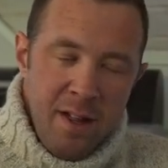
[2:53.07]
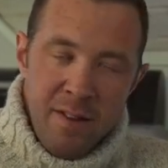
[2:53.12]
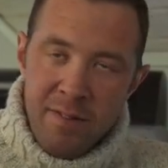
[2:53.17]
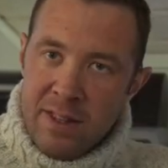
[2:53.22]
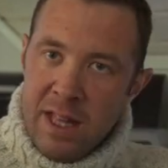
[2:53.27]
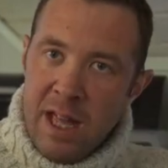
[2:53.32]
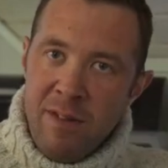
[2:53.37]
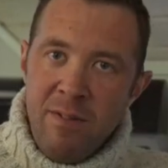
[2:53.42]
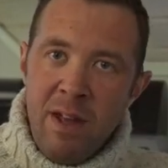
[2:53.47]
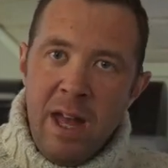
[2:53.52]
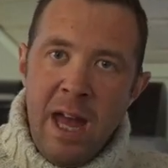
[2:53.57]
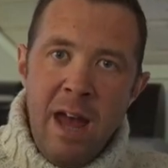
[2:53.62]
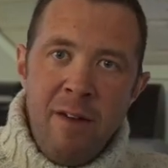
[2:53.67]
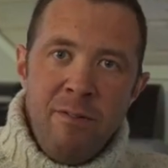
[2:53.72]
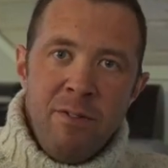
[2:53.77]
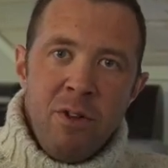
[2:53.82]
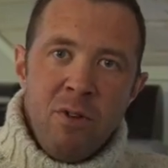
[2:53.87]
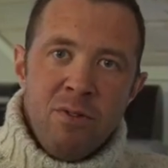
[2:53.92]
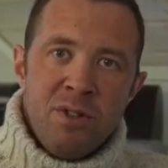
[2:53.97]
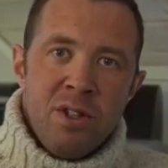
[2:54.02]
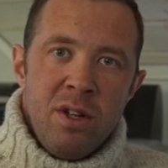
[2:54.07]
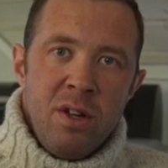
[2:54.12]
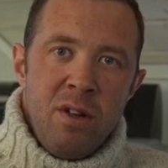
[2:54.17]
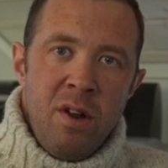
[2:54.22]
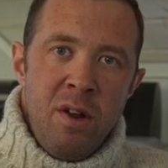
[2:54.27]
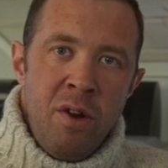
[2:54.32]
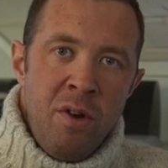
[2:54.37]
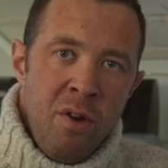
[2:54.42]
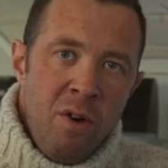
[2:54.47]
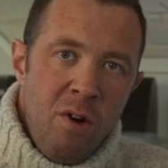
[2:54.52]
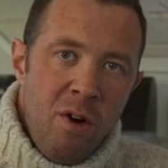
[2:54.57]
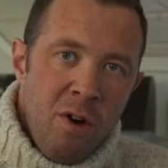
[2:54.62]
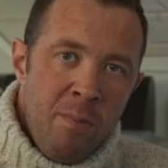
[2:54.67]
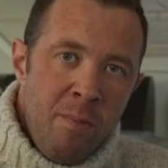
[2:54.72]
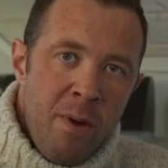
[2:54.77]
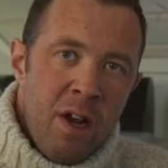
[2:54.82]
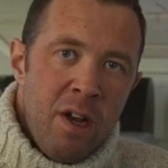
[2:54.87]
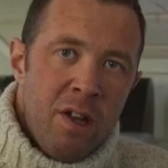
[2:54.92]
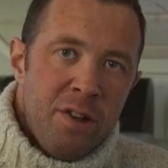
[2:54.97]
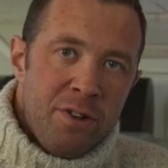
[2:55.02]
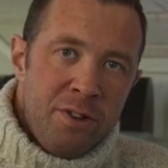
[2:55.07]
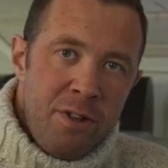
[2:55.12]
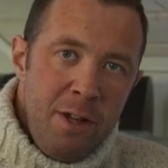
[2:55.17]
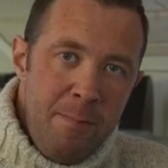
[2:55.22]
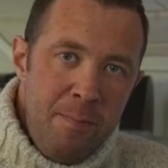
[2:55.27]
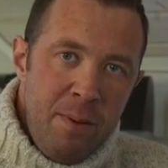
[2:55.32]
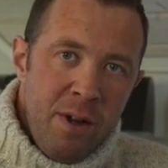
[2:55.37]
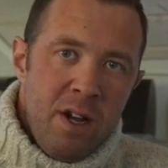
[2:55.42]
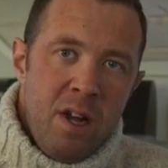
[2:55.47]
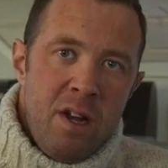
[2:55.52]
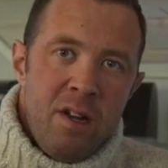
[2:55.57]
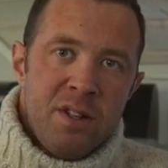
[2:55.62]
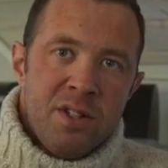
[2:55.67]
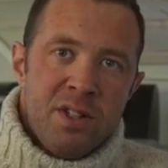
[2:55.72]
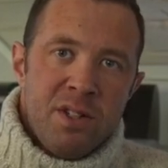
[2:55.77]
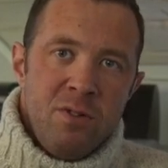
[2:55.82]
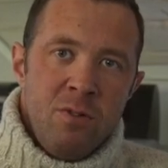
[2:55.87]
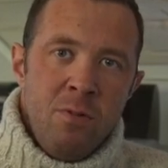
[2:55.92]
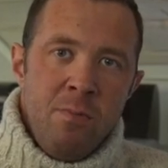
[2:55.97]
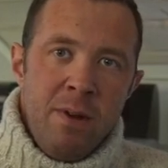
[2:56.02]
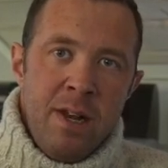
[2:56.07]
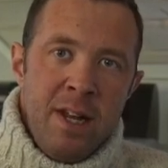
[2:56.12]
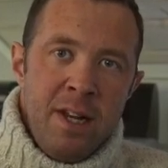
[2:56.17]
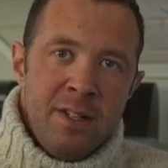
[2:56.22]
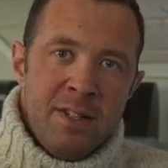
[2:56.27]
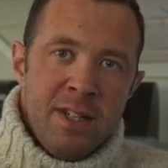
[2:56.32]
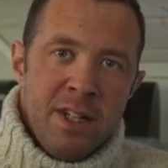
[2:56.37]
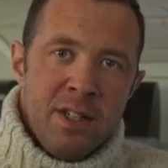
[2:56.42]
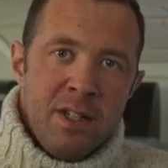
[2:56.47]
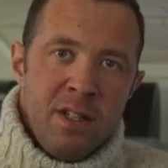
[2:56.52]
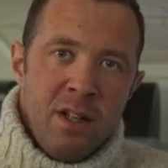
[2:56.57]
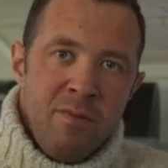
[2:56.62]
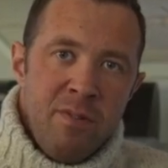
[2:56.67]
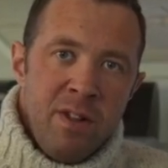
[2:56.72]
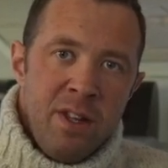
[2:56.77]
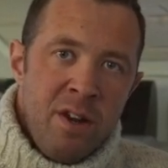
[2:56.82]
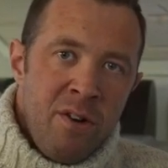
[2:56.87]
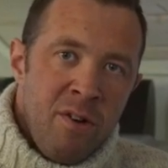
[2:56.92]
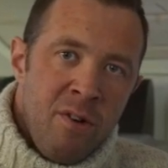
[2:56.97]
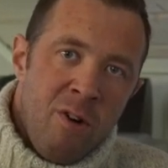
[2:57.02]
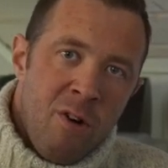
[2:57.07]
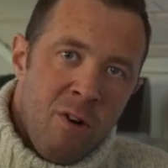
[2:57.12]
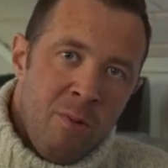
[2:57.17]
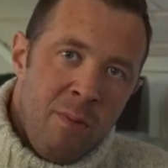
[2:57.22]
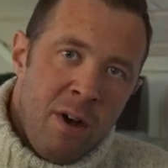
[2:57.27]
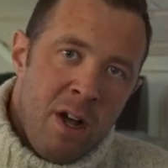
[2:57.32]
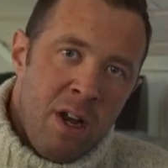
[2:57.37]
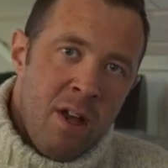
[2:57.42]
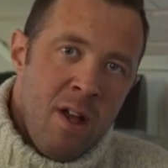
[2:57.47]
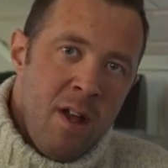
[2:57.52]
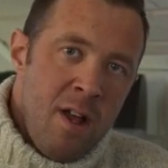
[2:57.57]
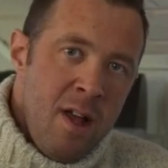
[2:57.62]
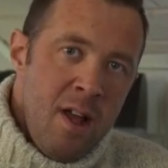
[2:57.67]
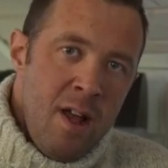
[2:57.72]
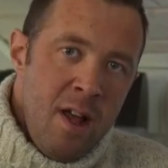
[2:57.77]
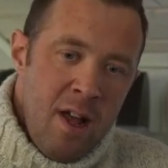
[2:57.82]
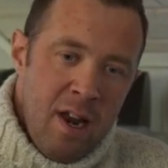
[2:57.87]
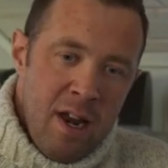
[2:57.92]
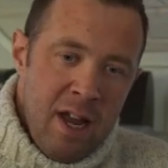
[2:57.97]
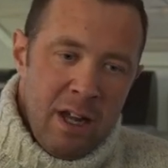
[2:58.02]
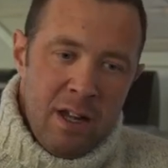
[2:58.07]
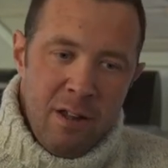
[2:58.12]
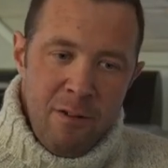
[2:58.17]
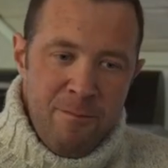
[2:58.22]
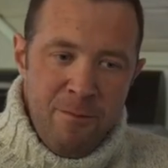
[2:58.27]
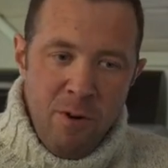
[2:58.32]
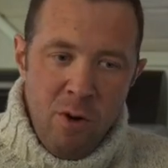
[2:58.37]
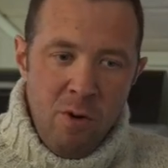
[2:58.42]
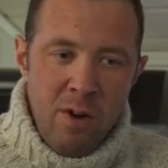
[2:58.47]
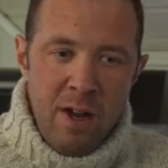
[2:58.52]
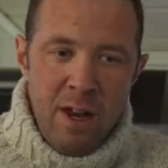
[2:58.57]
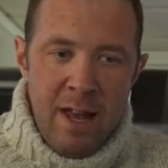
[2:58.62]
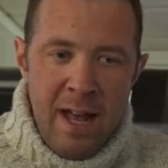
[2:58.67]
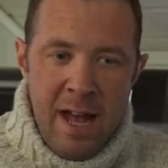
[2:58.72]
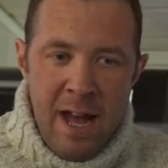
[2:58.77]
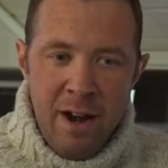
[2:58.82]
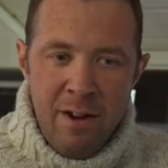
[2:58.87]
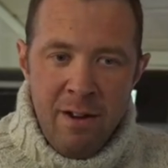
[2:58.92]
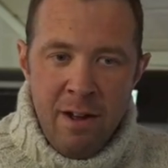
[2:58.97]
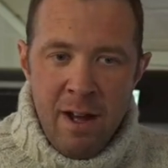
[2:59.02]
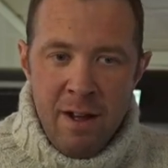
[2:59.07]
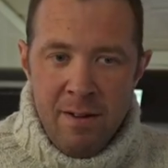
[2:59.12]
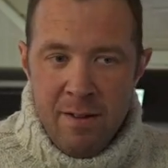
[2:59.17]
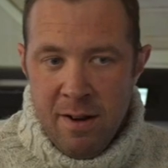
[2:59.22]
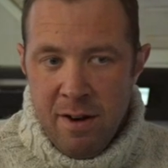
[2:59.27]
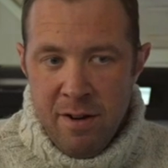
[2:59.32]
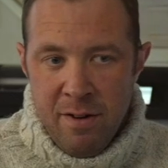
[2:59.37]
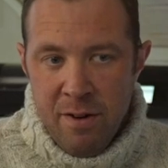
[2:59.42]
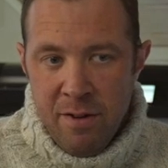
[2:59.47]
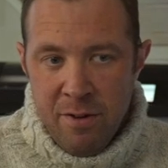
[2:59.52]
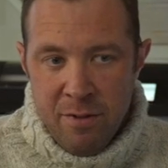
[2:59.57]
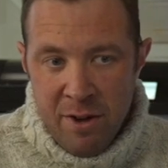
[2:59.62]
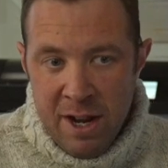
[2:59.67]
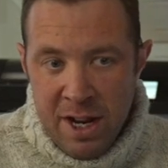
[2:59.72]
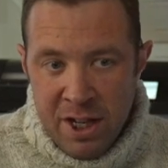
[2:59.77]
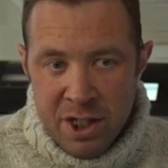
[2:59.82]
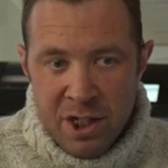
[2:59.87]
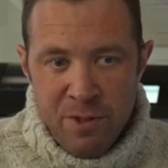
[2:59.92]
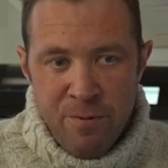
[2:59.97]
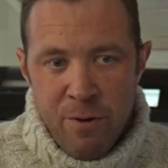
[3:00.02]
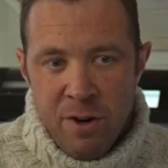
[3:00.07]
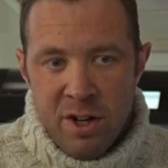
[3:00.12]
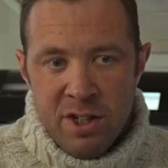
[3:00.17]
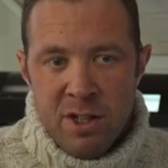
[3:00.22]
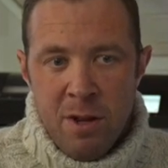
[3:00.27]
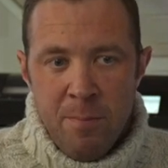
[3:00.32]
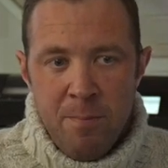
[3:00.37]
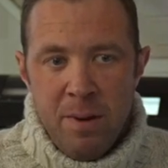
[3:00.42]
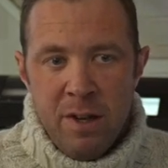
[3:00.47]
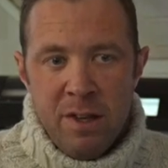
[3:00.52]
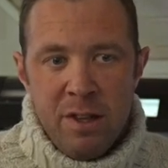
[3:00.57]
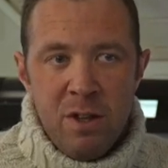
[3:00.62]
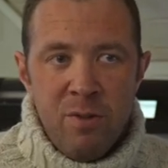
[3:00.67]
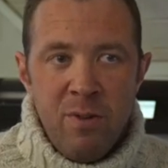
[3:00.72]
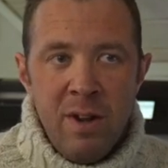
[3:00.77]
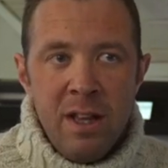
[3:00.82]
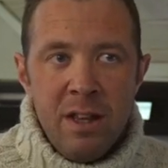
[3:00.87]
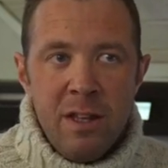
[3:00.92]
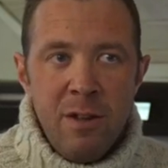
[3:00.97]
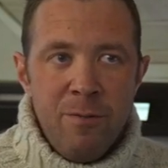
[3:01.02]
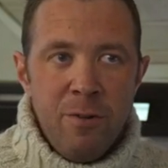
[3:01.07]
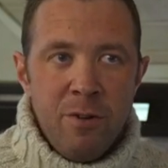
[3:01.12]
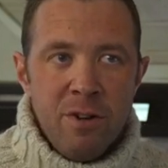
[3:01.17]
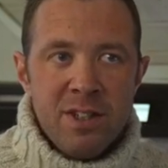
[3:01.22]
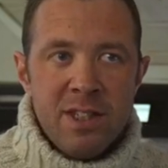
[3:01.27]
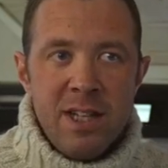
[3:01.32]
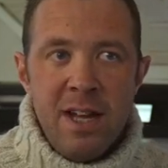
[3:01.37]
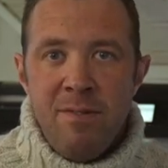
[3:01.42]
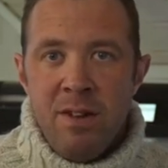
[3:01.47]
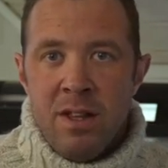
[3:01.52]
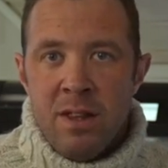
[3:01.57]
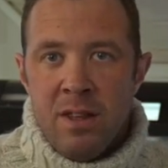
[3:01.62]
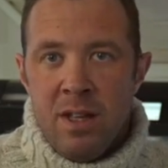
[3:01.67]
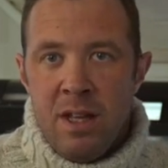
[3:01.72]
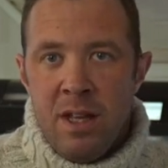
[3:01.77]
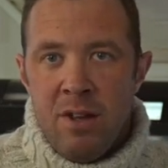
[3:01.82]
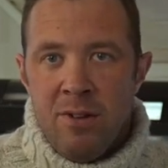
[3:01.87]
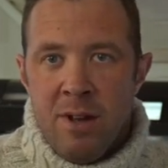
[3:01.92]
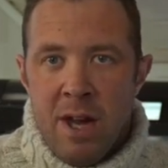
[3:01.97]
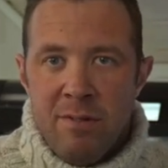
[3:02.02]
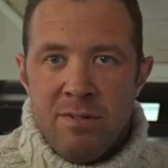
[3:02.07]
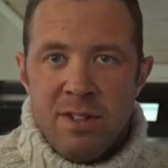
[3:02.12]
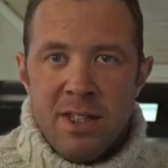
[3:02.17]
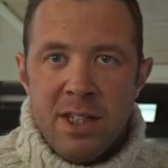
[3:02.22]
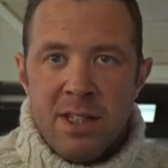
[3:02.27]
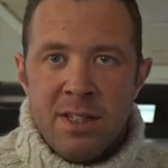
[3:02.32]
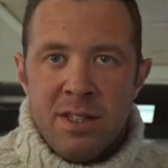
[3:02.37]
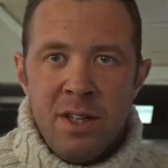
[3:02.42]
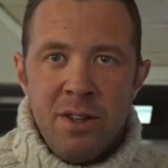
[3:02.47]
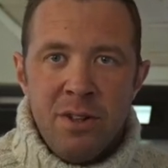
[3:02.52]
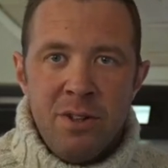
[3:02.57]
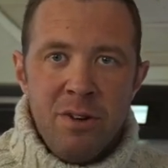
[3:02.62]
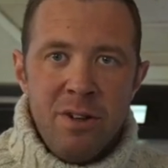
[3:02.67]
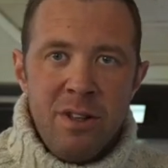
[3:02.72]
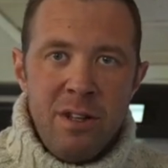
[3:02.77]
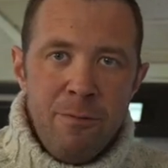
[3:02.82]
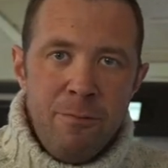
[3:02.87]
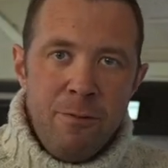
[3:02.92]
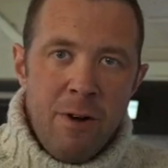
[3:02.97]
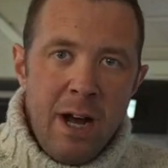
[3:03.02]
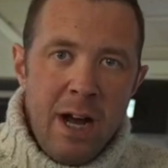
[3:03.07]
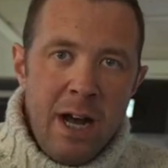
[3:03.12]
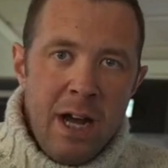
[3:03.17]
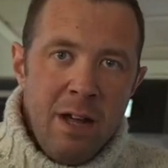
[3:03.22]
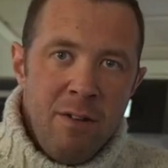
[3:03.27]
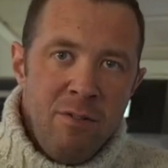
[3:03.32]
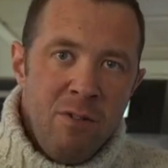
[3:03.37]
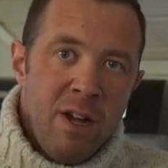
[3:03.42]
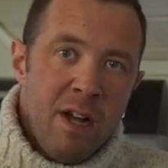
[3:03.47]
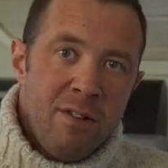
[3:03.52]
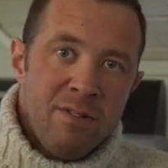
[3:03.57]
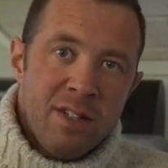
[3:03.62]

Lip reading: then we have those normal, typical zoom lenses with a normal like focal area range, for example 24-70, you have 16-35, you have